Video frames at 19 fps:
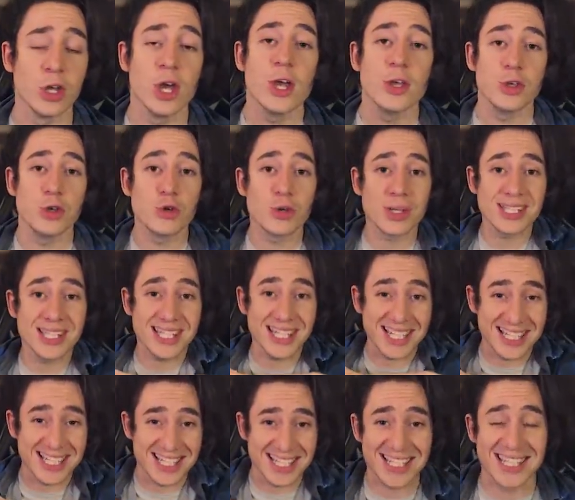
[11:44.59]
You can see
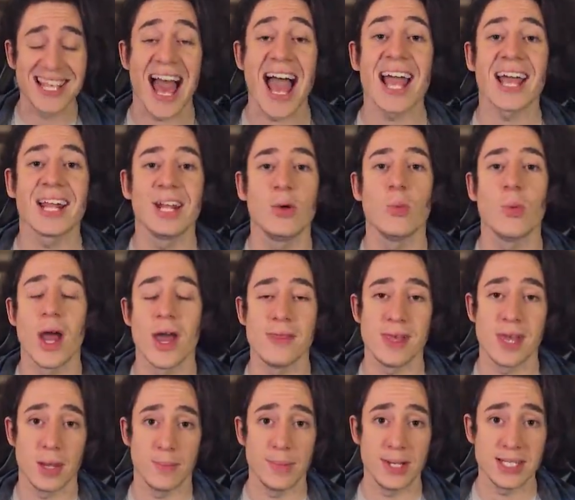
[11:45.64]
exactly where the
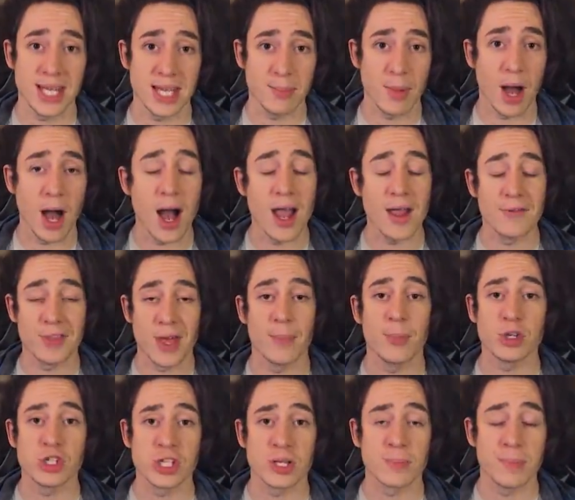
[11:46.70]
enemy team are if they're
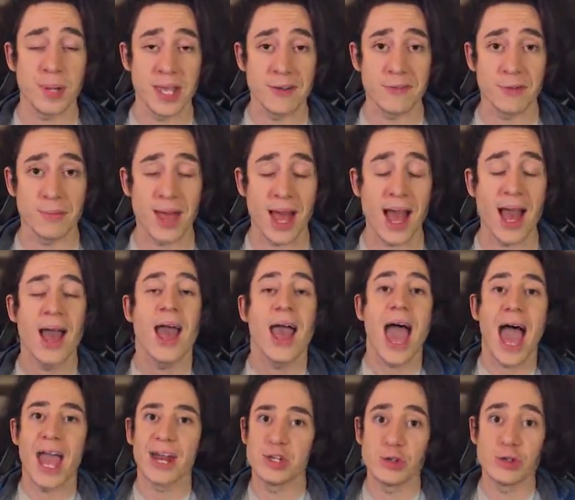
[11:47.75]
pushing B from that,
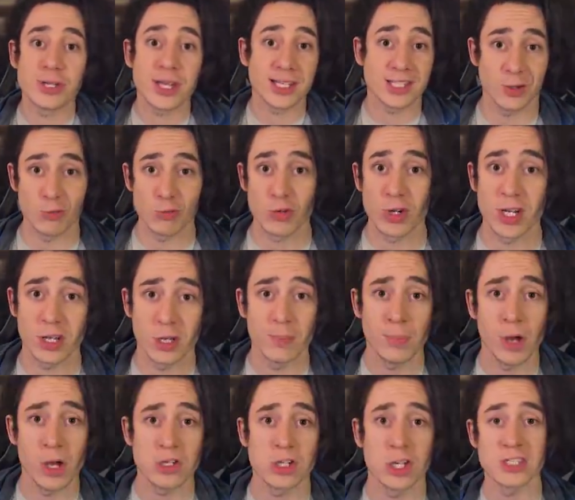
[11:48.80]
and you can get some really good
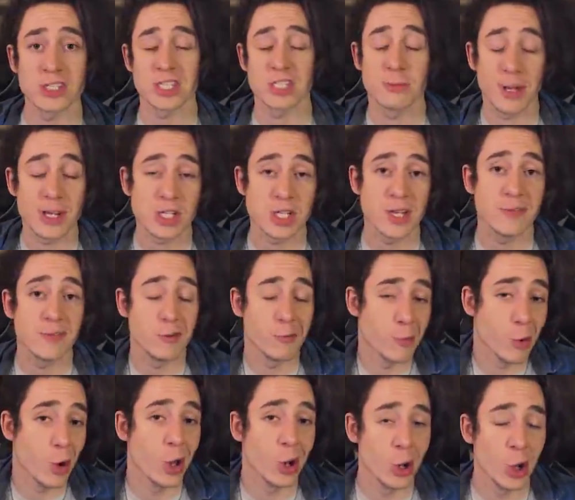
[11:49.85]
pot shots, especially if you've
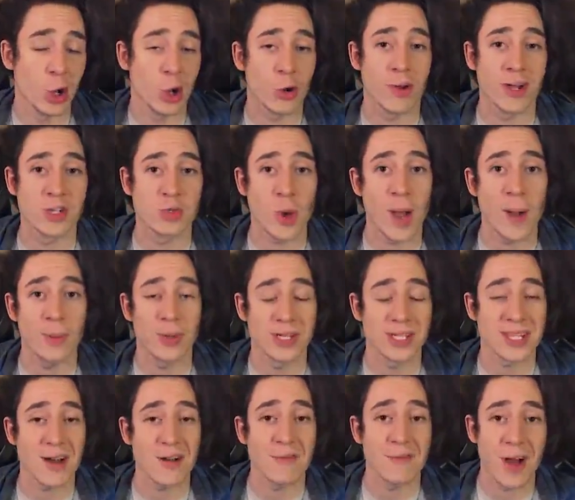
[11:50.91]
brought a longer range weapon to
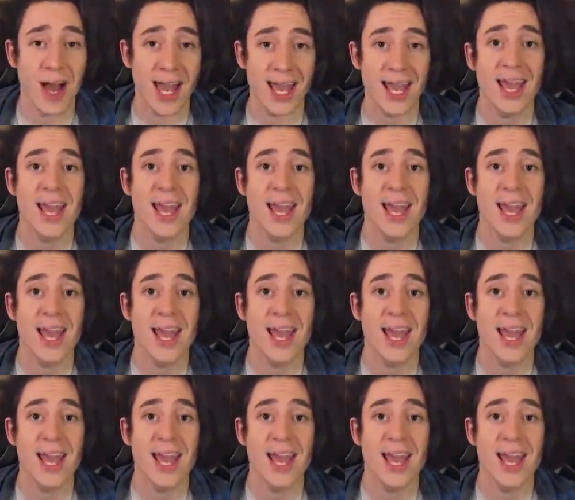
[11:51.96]
that fight.